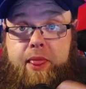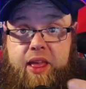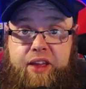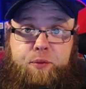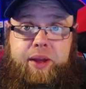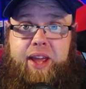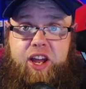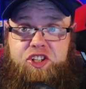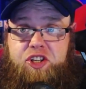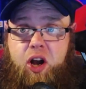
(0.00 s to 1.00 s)
if we get
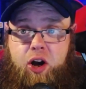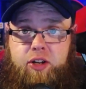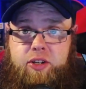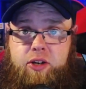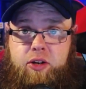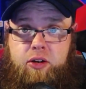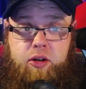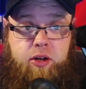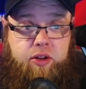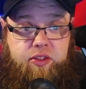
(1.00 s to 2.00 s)
a shard,
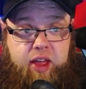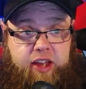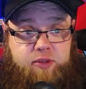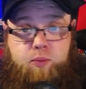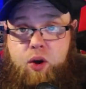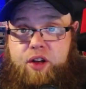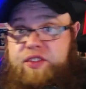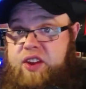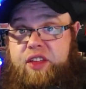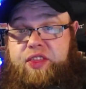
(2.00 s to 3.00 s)
that's worth
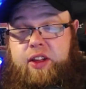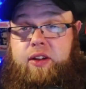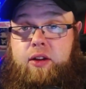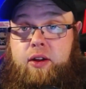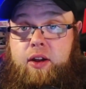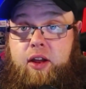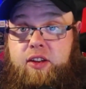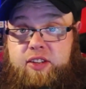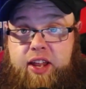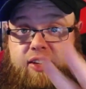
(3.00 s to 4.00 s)
nothing.
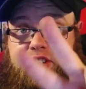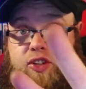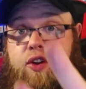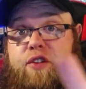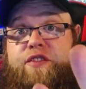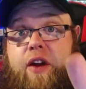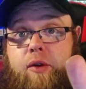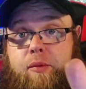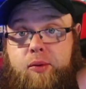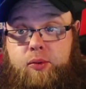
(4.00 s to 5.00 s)
So that's two
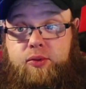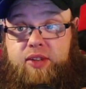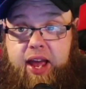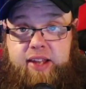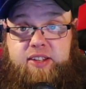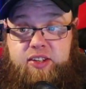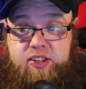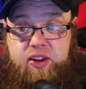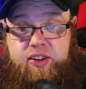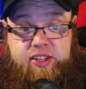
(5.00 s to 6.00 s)
variables as a
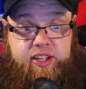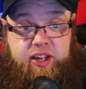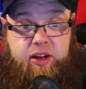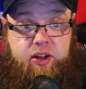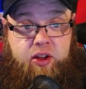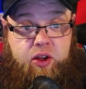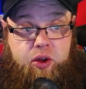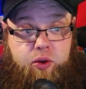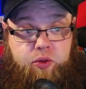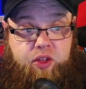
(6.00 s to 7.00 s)
dirt digger
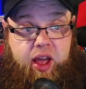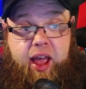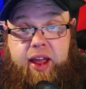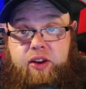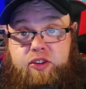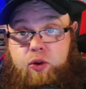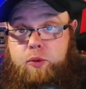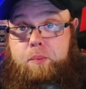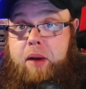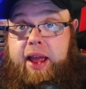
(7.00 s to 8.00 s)
that
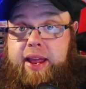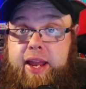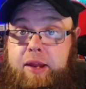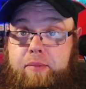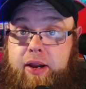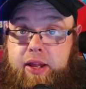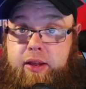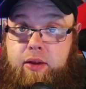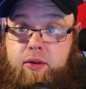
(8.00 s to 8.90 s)
don't pay any money.